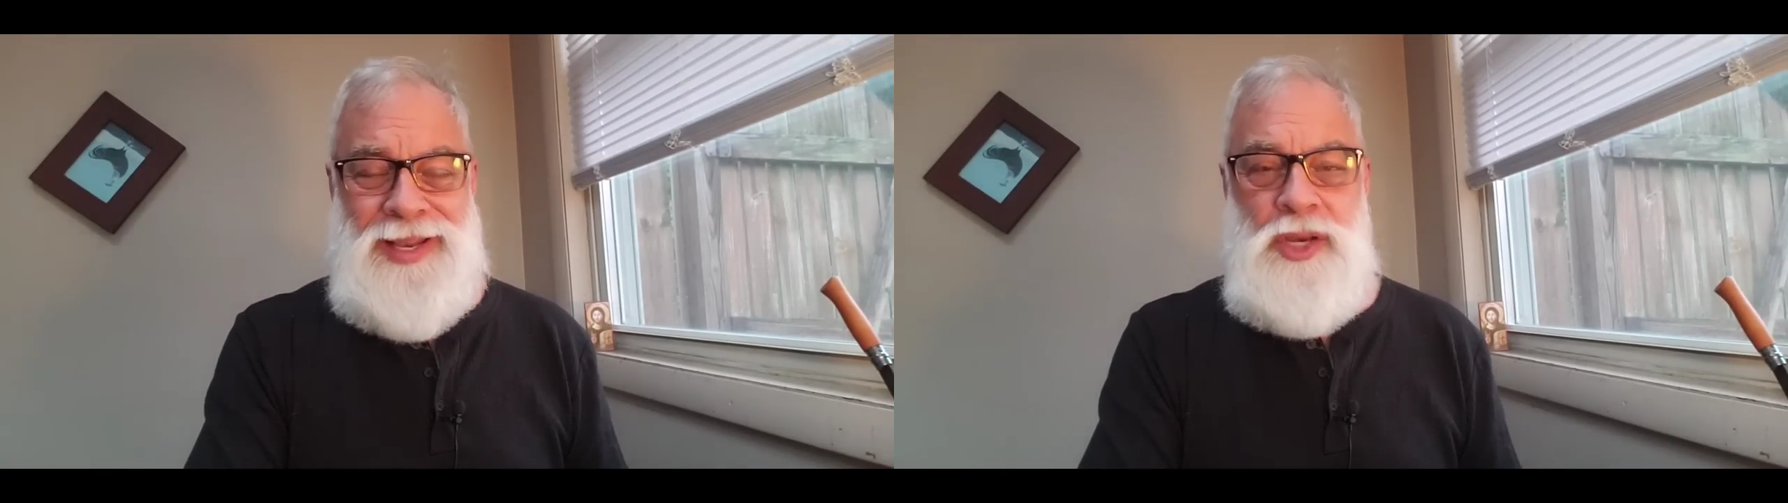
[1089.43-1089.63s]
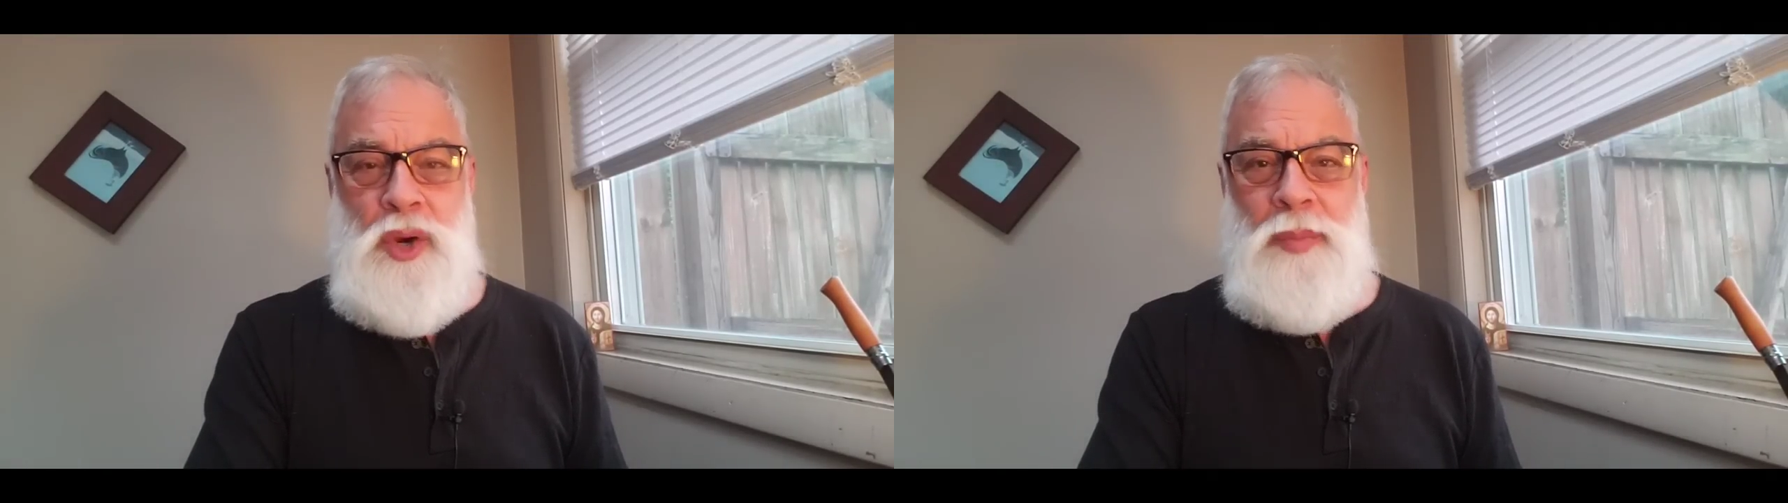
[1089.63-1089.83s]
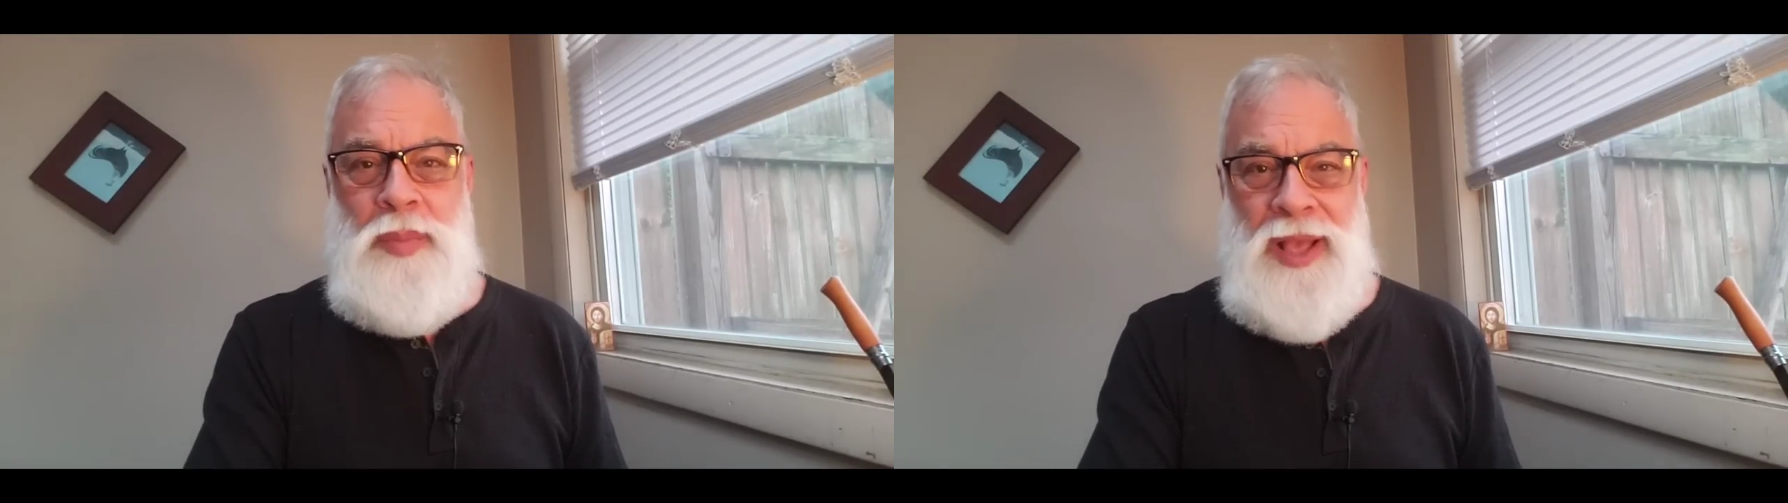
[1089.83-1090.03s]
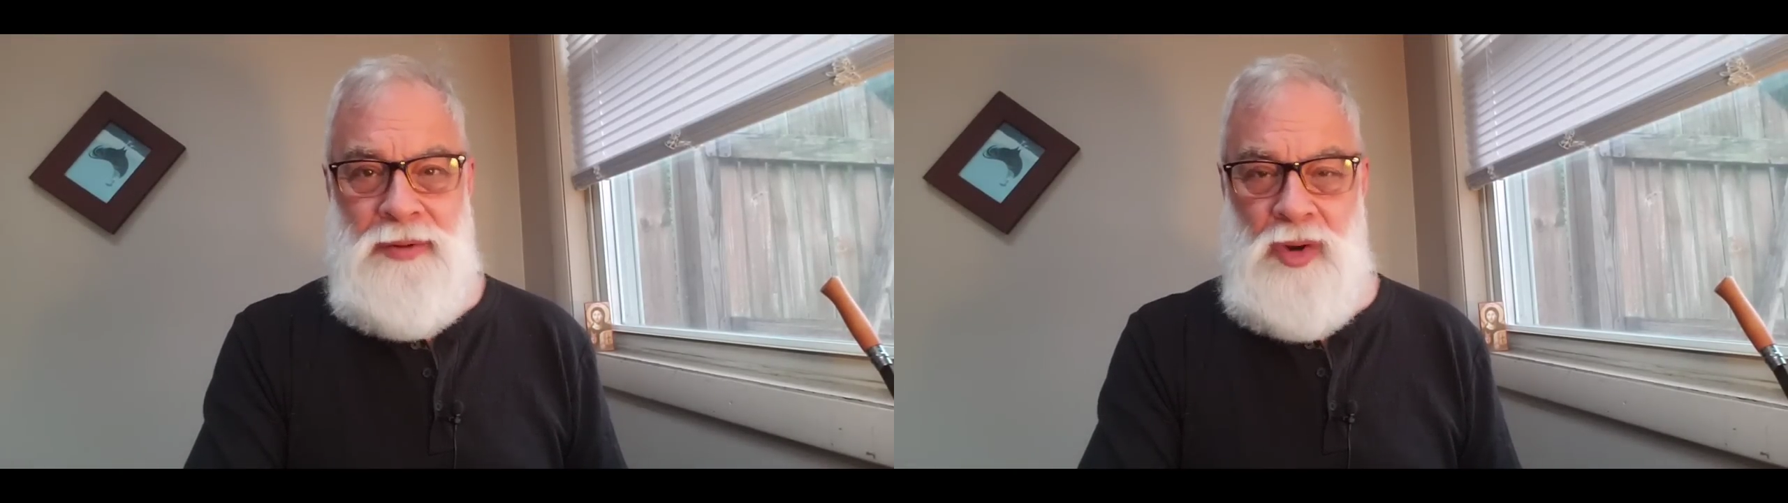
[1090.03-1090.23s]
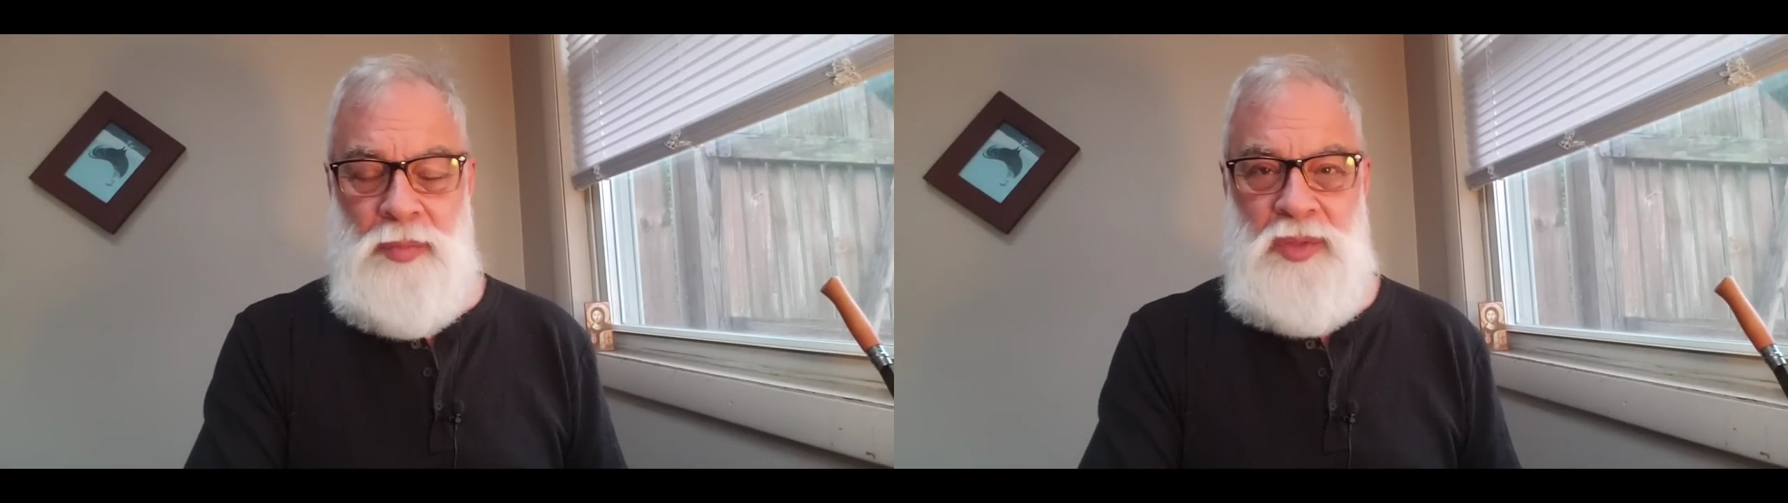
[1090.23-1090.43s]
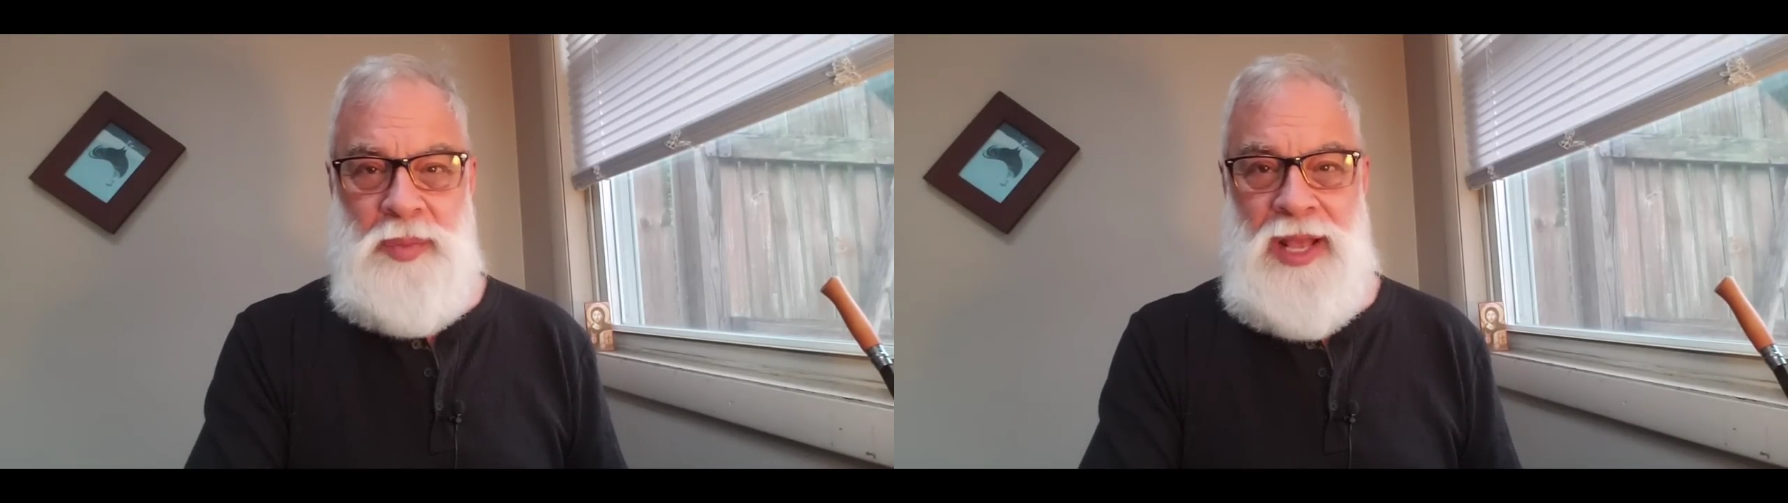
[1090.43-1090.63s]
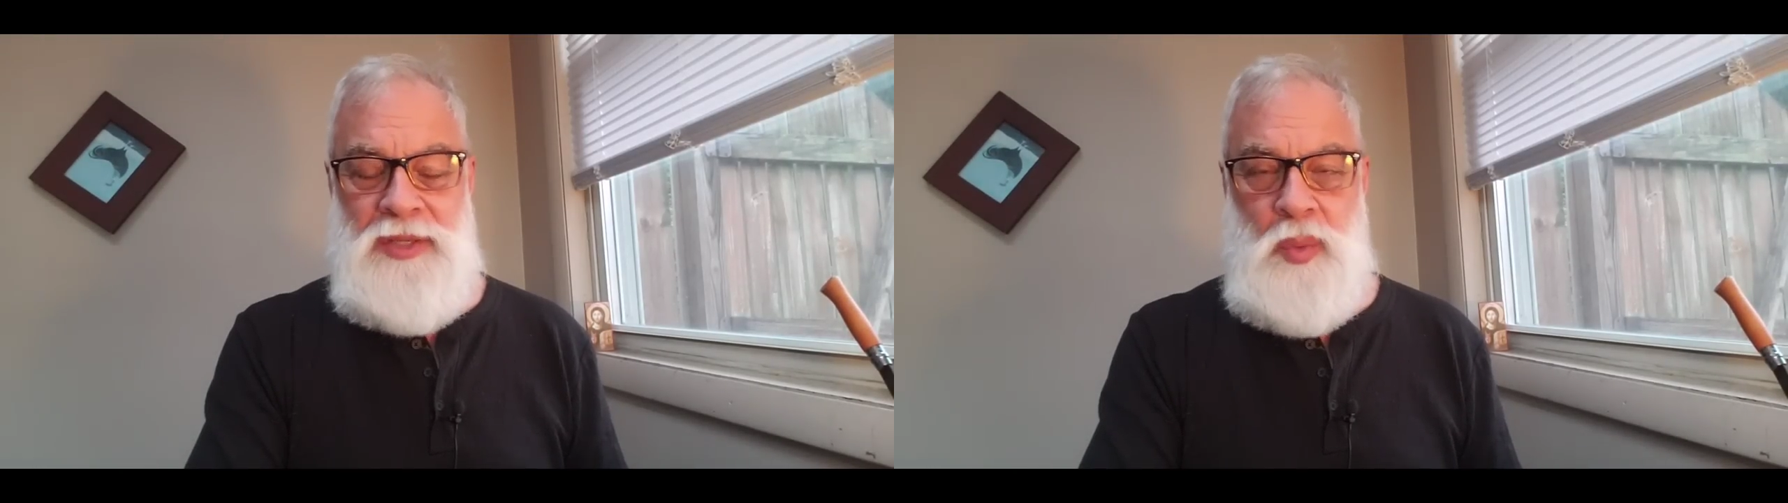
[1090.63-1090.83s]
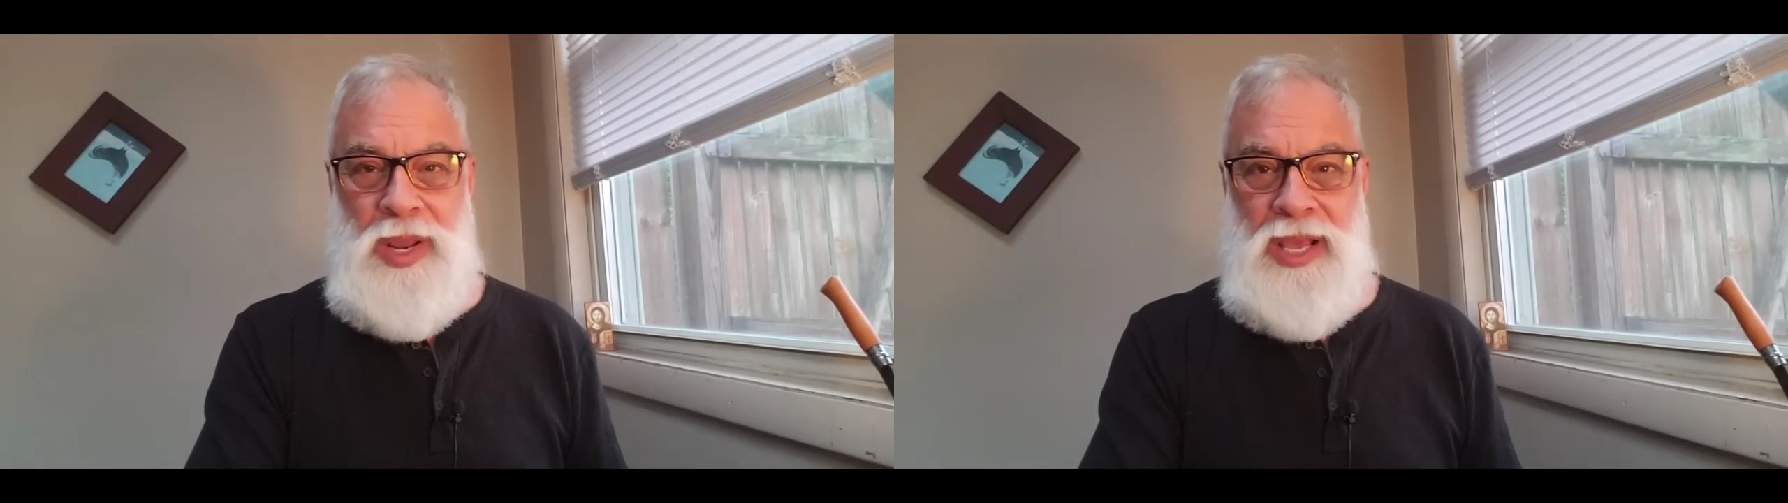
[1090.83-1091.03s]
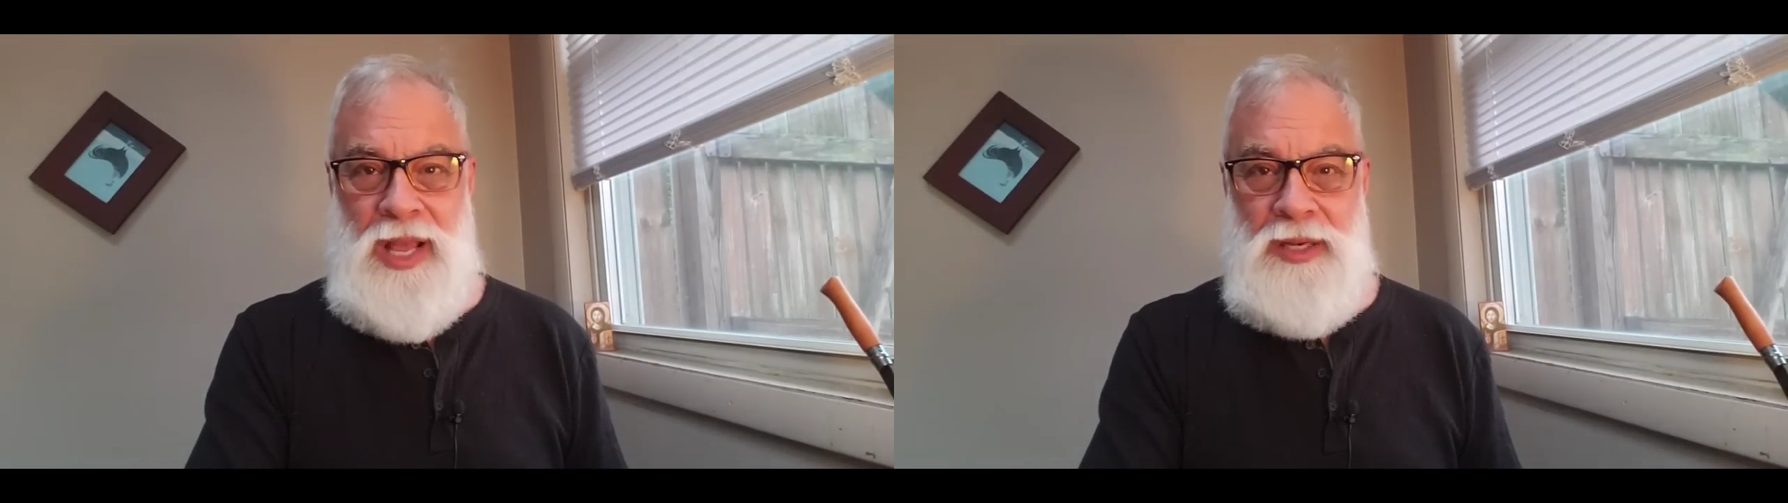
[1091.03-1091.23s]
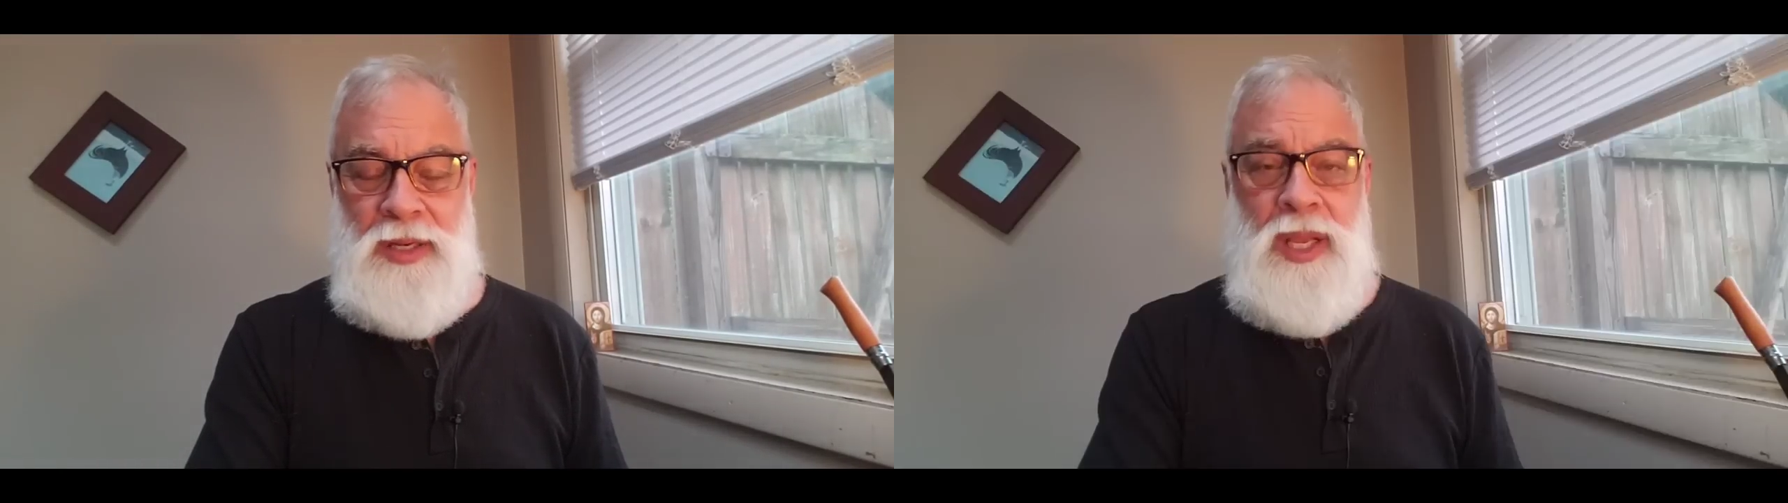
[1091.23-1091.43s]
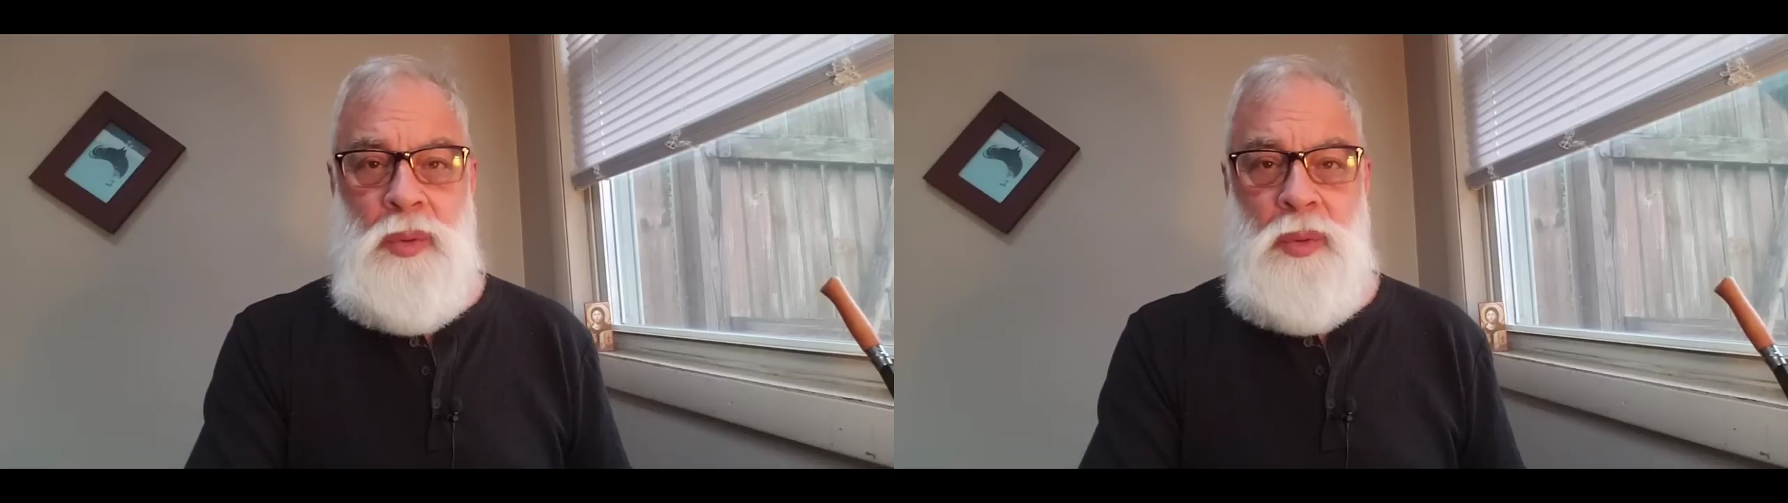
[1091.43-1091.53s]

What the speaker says: in your bedroom this past weekend